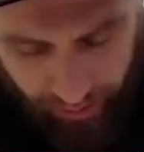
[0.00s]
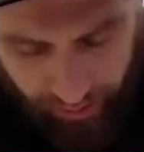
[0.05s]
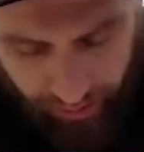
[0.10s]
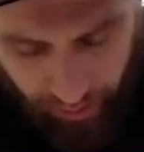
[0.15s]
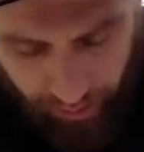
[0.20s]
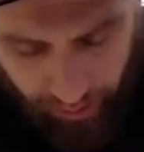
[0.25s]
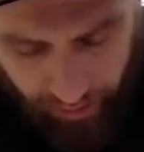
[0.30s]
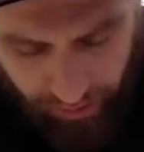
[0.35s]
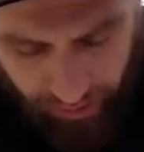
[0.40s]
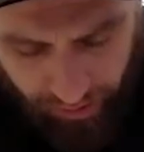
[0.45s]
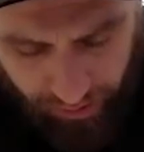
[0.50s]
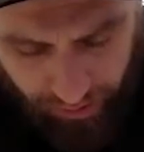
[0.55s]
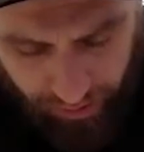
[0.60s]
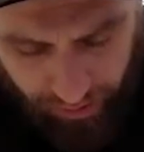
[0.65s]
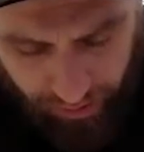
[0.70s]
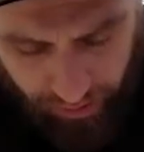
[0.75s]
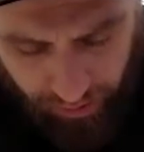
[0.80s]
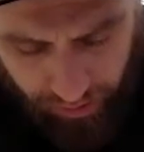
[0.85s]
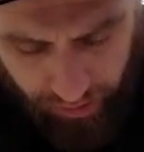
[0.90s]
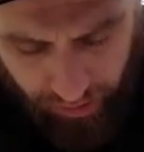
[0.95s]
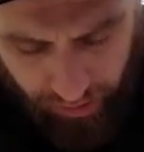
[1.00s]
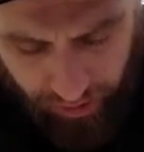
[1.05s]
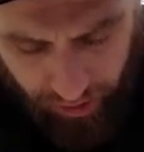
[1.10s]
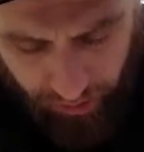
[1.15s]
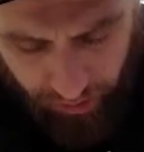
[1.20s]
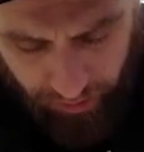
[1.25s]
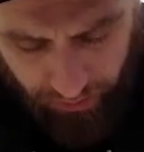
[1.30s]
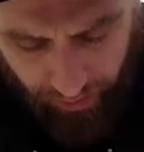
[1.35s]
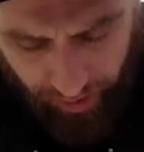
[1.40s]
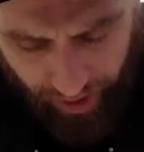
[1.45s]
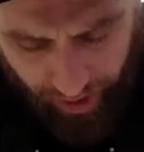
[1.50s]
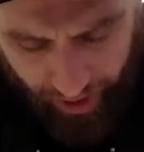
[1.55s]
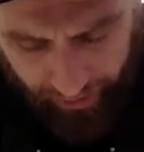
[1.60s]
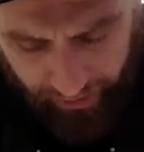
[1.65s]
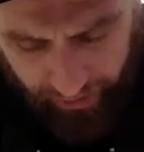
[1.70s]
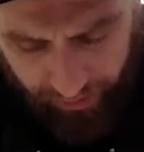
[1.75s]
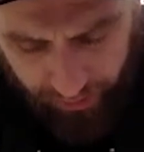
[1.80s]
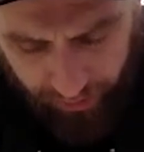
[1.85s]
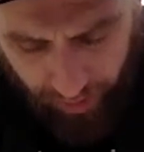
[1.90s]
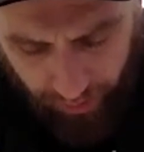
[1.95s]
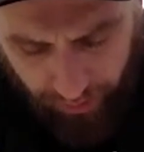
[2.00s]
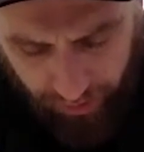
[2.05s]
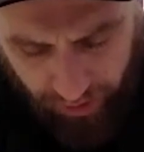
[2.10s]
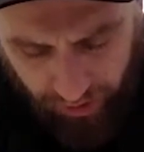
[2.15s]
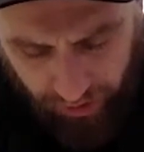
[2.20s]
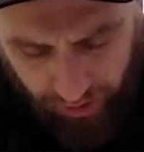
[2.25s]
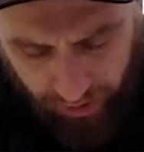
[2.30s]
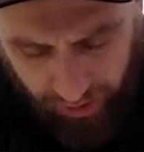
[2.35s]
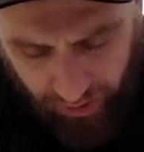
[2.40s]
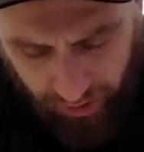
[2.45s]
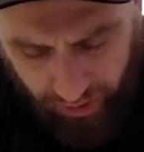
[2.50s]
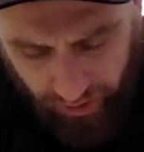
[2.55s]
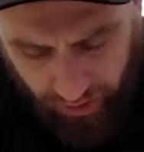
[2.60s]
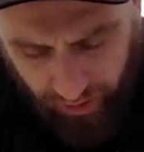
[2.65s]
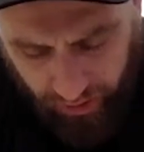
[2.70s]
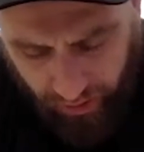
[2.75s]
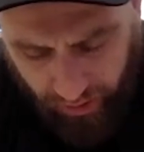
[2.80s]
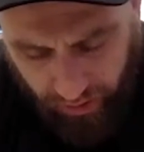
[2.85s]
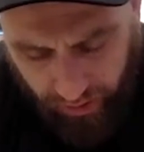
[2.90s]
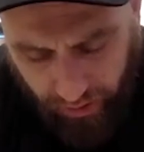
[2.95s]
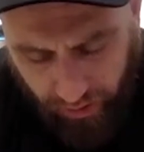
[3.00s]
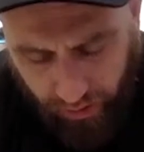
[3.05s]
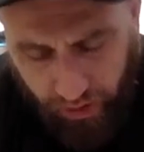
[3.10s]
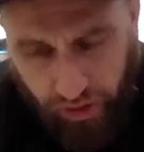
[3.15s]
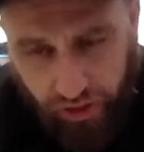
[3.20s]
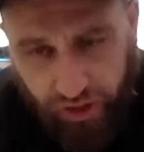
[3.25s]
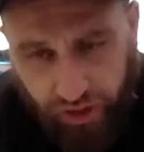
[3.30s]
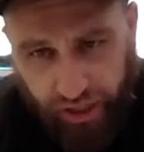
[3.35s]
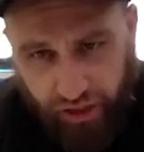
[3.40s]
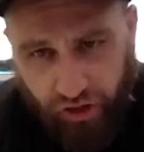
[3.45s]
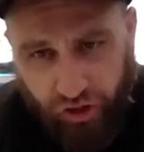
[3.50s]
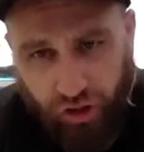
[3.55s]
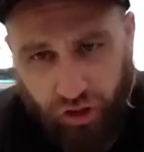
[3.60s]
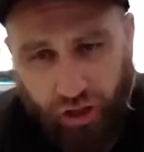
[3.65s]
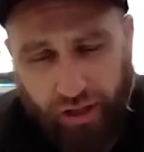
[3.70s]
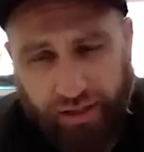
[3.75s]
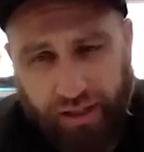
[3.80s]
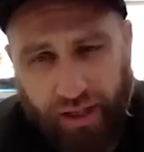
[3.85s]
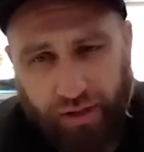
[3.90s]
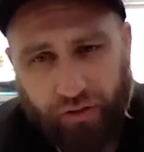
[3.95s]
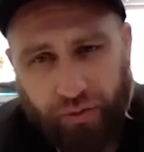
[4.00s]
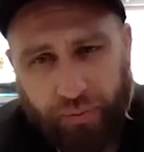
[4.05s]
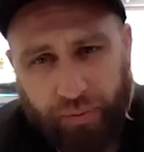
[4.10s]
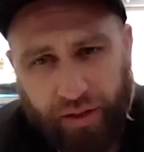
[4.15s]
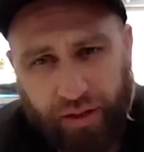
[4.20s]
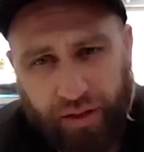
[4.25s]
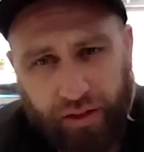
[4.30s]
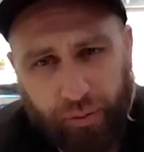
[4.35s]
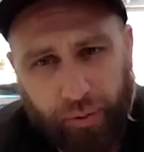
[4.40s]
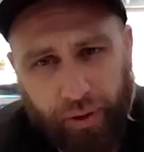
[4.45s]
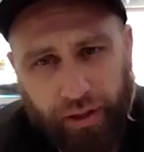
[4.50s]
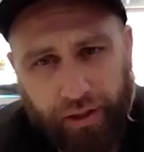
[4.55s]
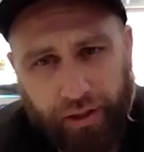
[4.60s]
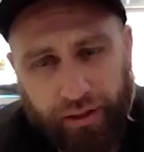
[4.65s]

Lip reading: maybe in terms of hacks, maybe just contextualize that for me a little bit.